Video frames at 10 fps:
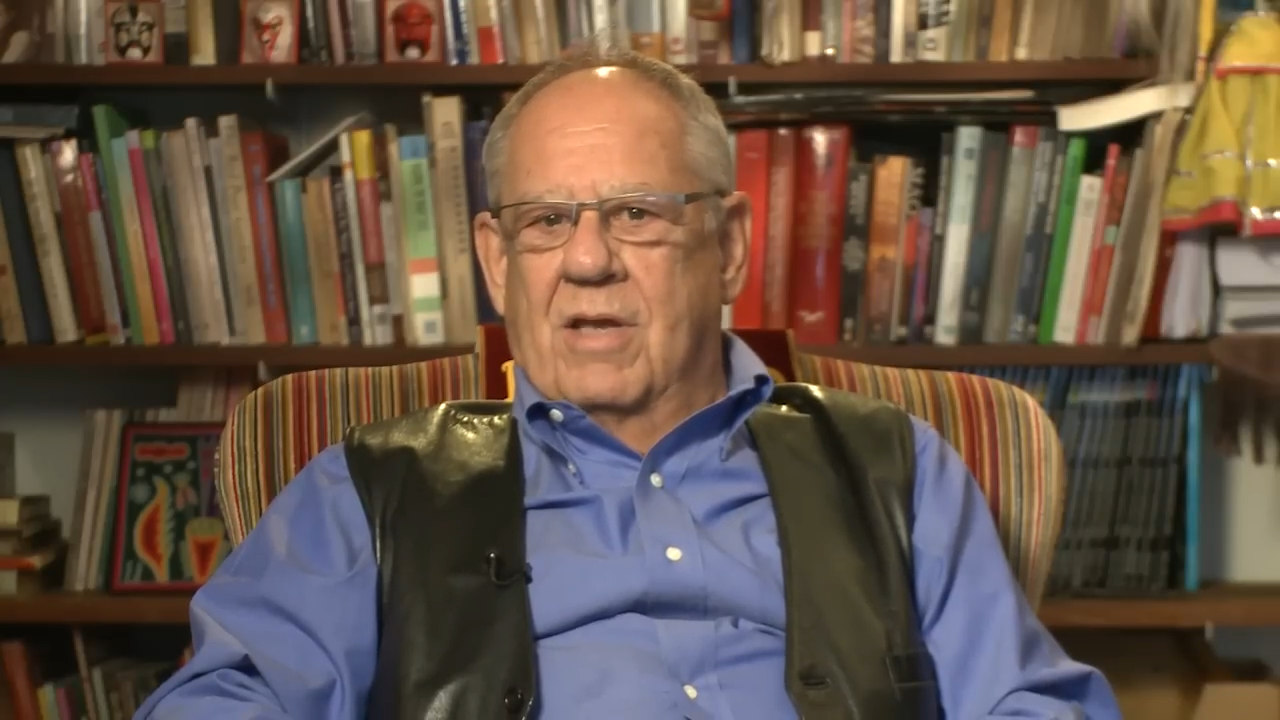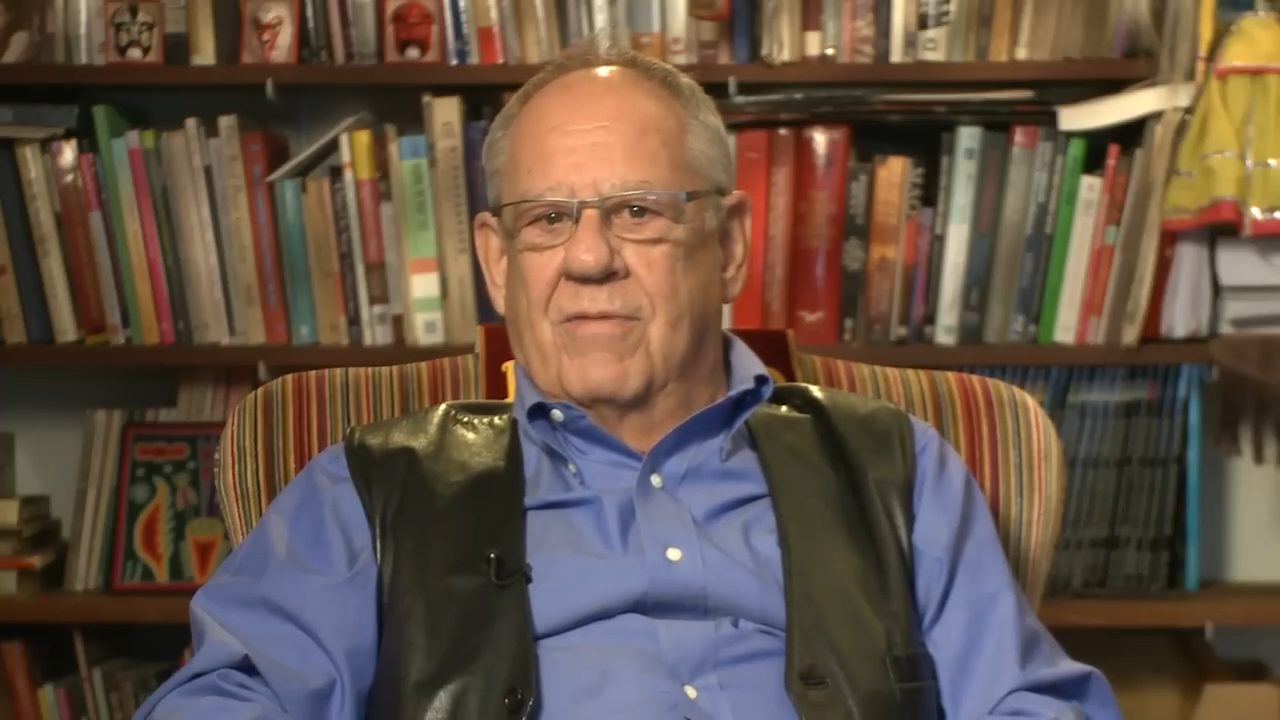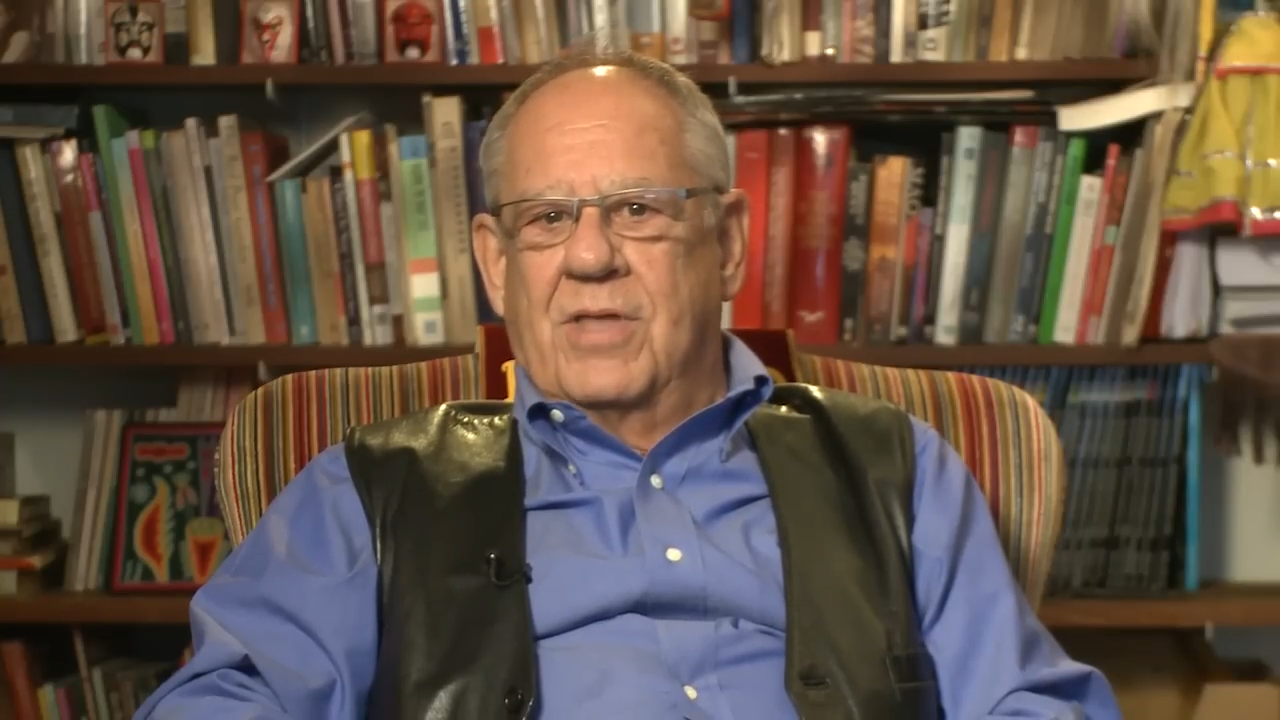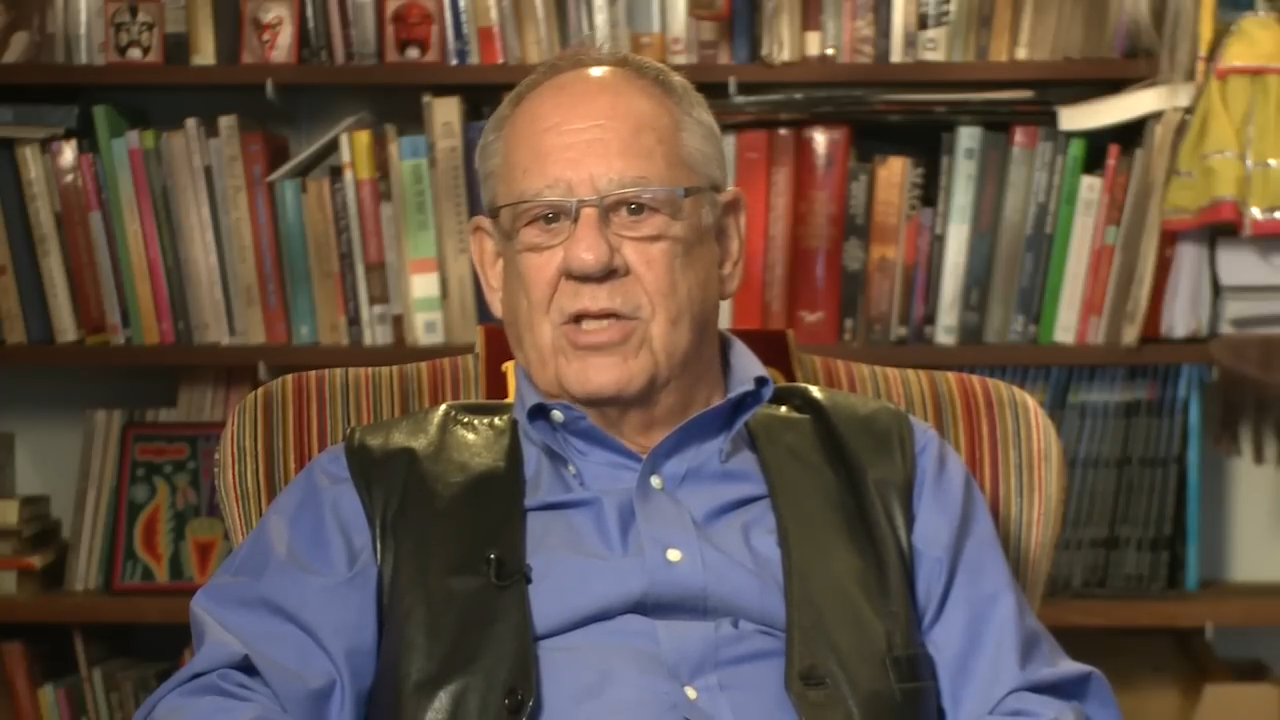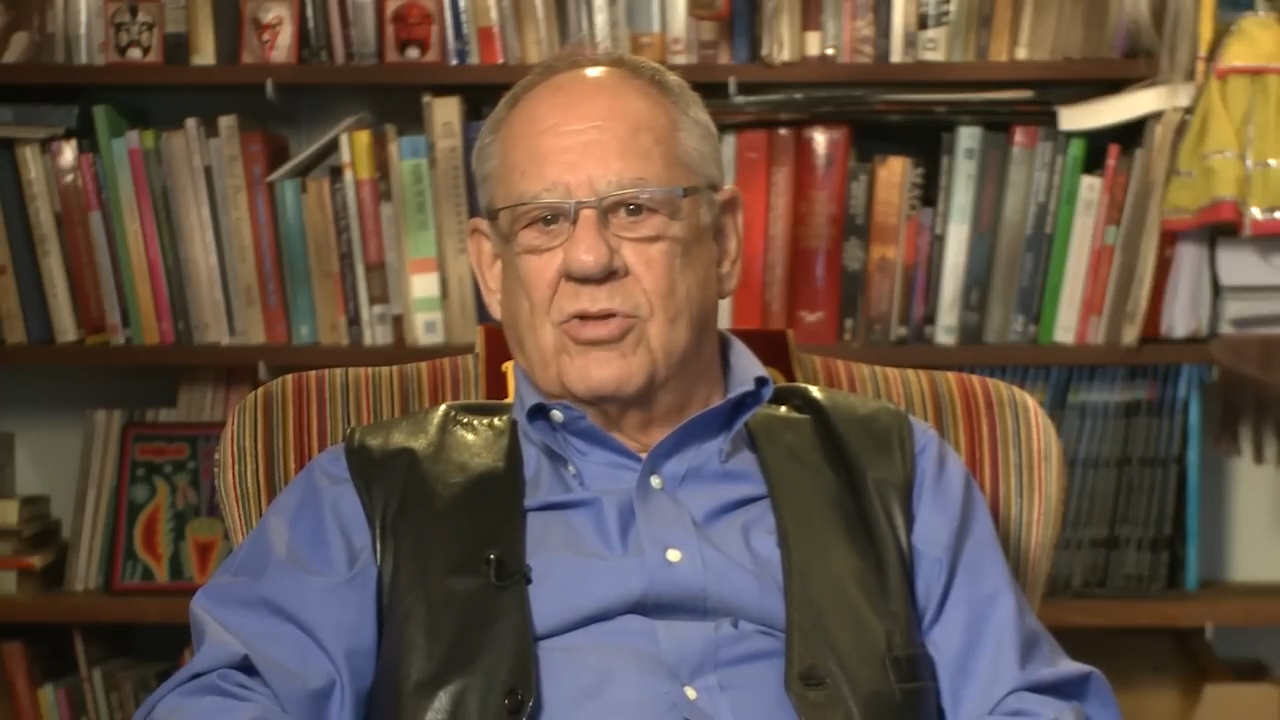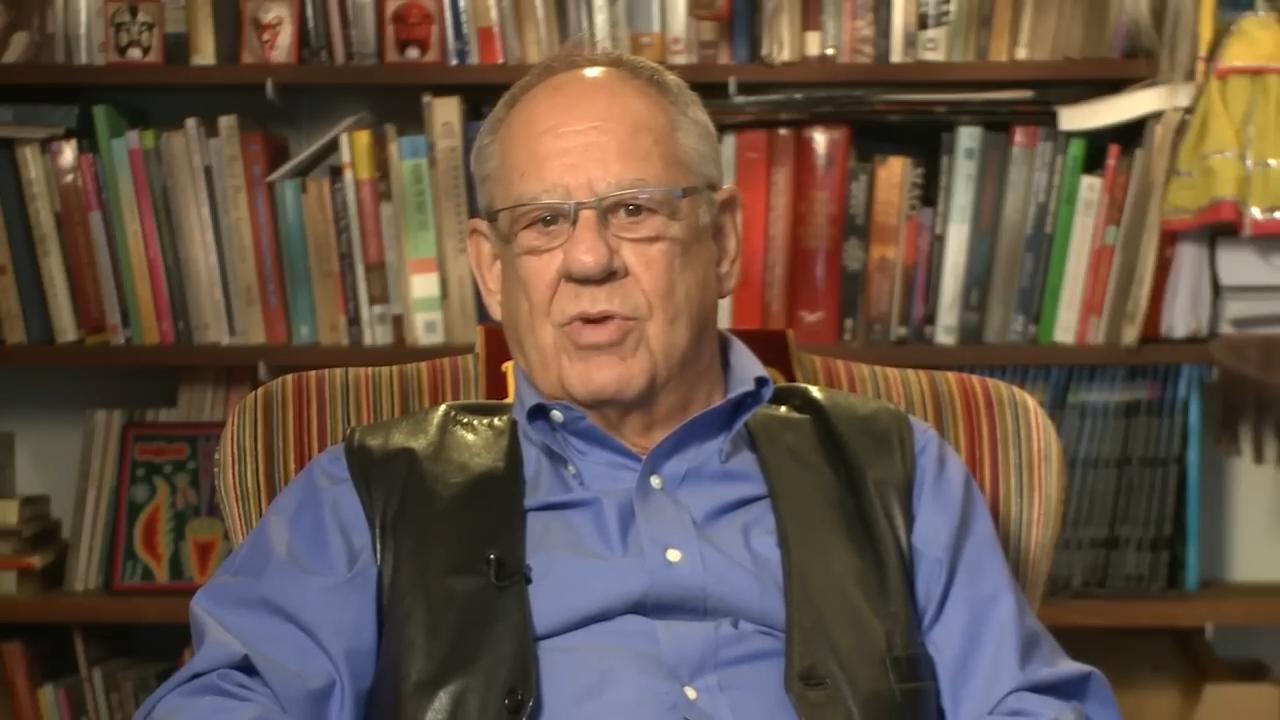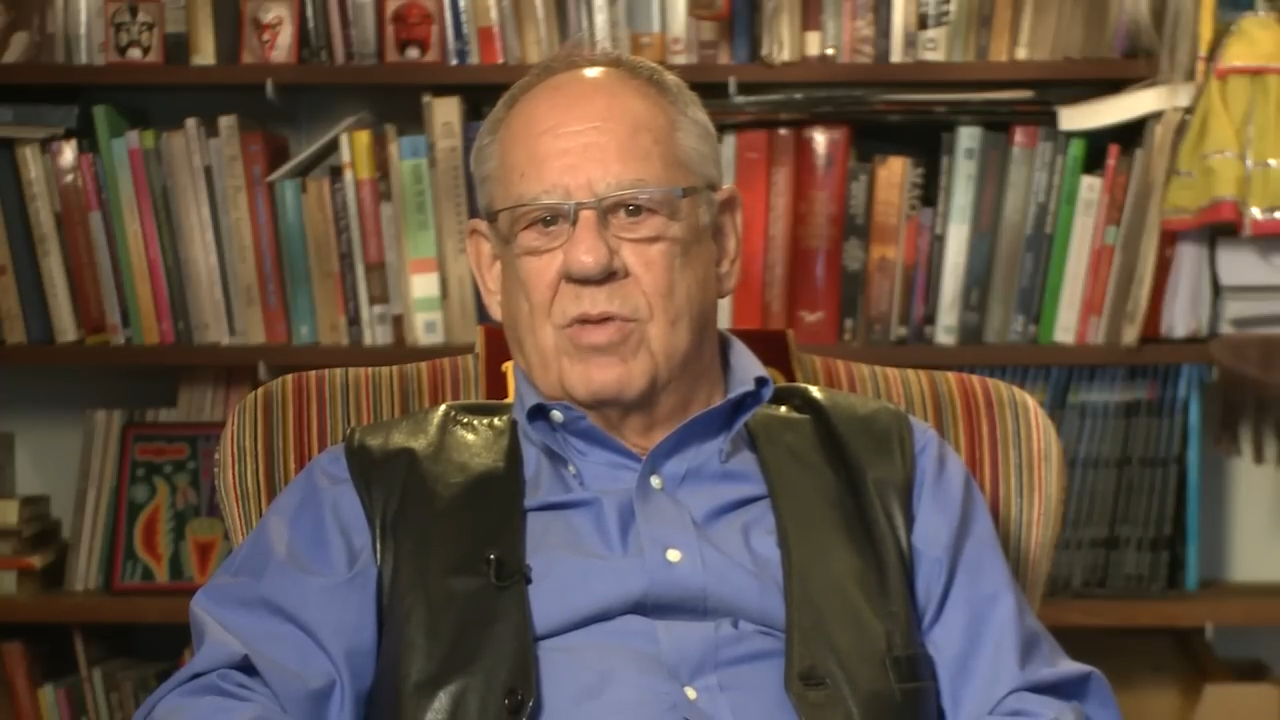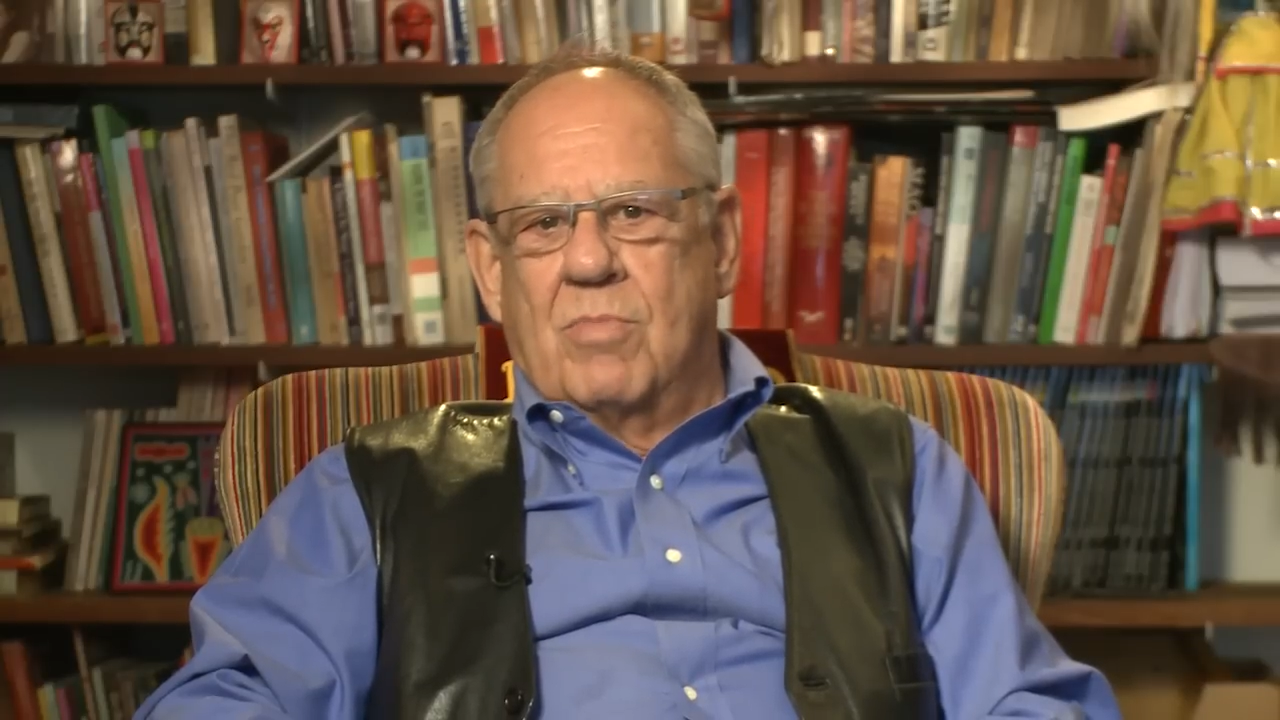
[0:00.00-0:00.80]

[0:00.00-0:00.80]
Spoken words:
If things are in